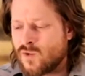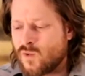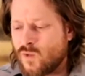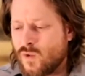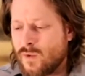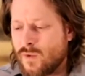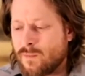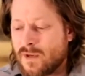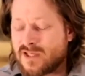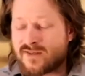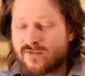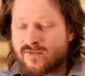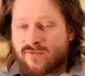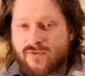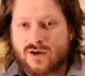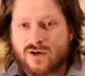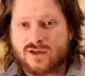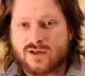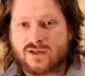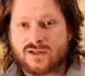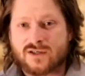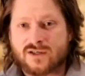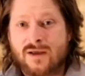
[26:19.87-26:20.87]
We must
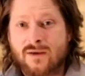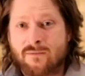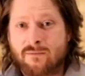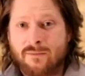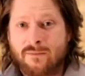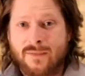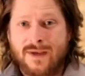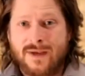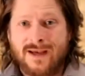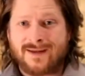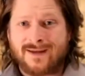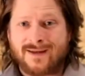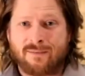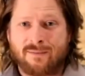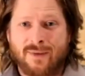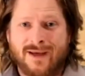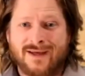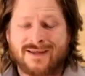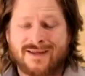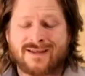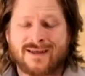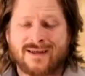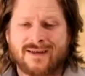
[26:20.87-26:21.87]
first meet the
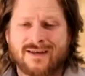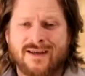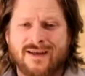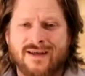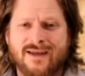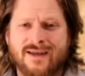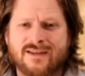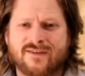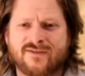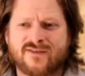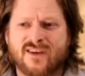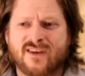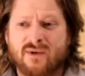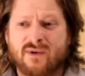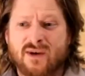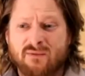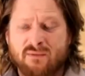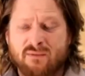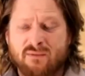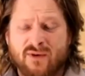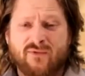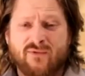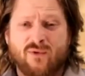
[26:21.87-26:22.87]
basic needs of somebody
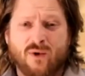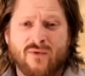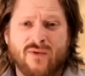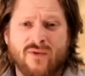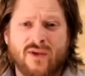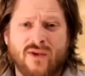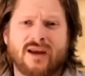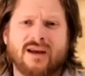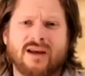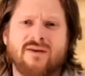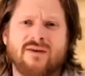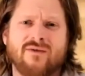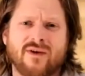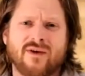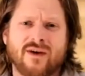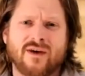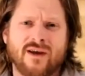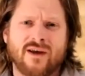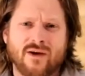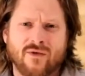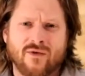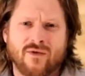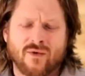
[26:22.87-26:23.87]
before they can even
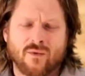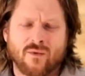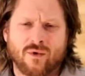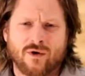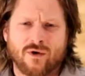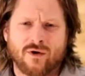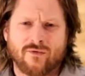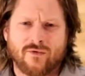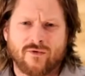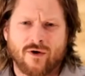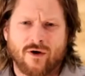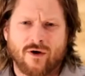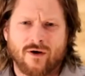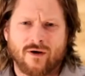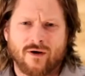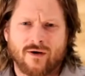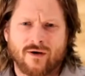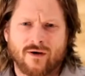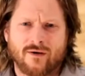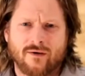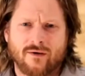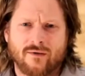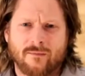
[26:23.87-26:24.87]
hear the word of God.